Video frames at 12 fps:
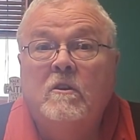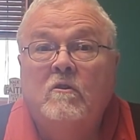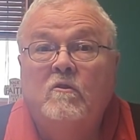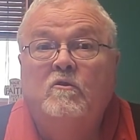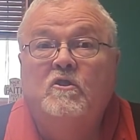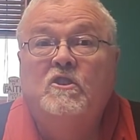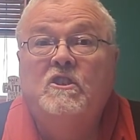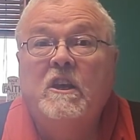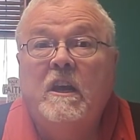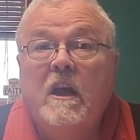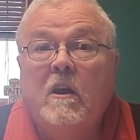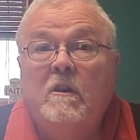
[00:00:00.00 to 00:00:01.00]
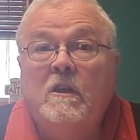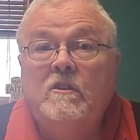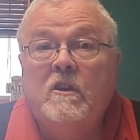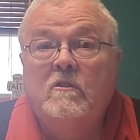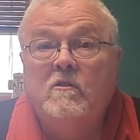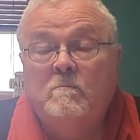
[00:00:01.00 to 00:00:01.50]
to share each
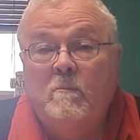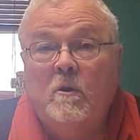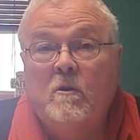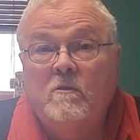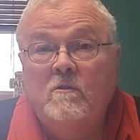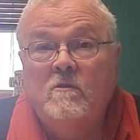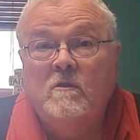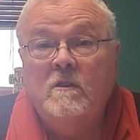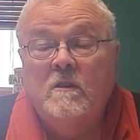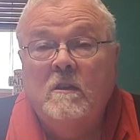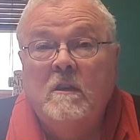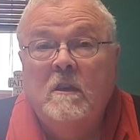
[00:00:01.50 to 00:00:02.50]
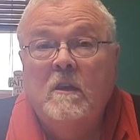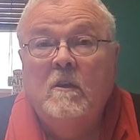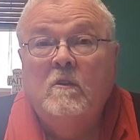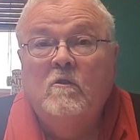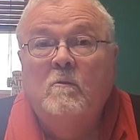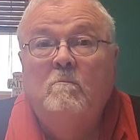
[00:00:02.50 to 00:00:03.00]
other's burdens,
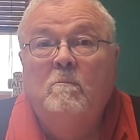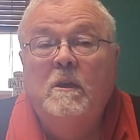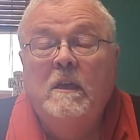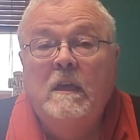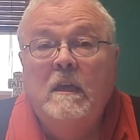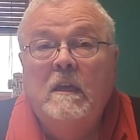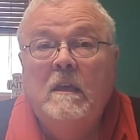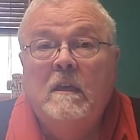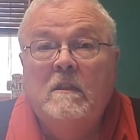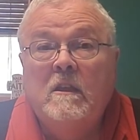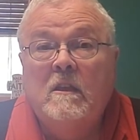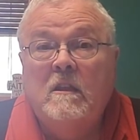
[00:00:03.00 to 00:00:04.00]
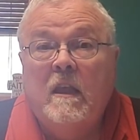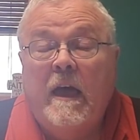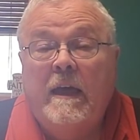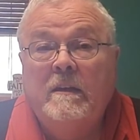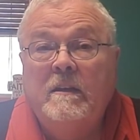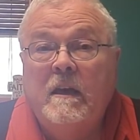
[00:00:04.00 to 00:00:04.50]
to be the
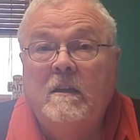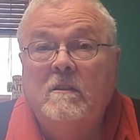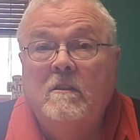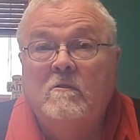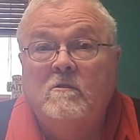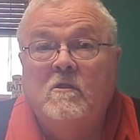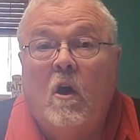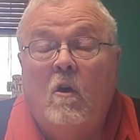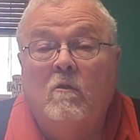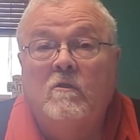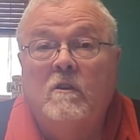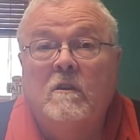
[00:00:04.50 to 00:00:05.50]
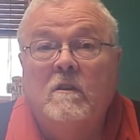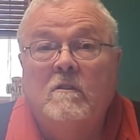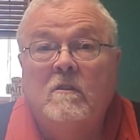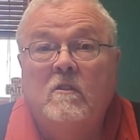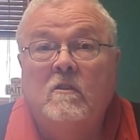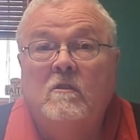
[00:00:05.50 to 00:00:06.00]
light and the salt
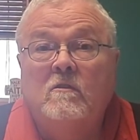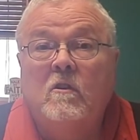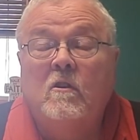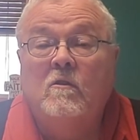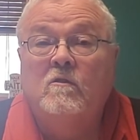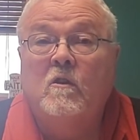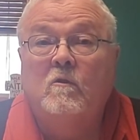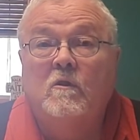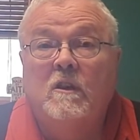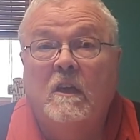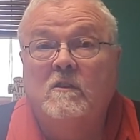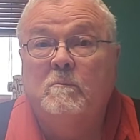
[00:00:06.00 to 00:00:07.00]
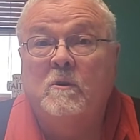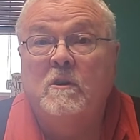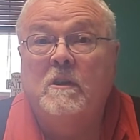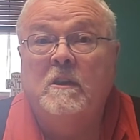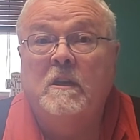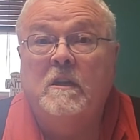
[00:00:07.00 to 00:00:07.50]
that this earth so
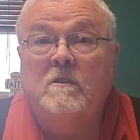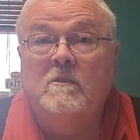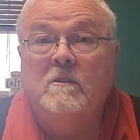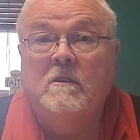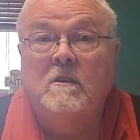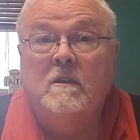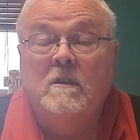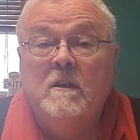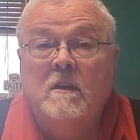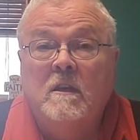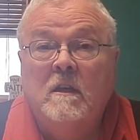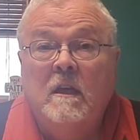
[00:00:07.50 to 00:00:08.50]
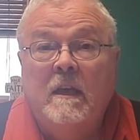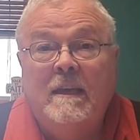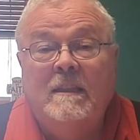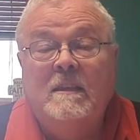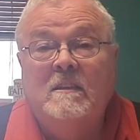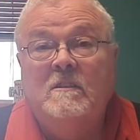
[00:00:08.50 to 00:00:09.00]
desperately needs. In
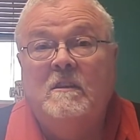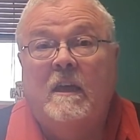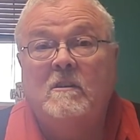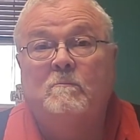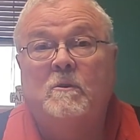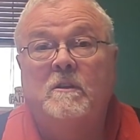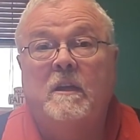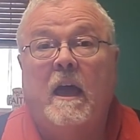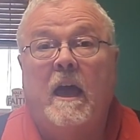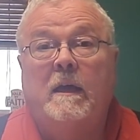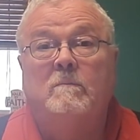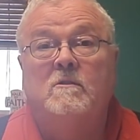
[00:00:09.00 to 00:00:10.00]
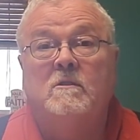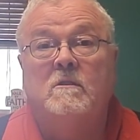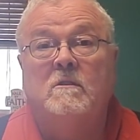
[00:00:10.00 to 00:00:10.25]
these desperate times,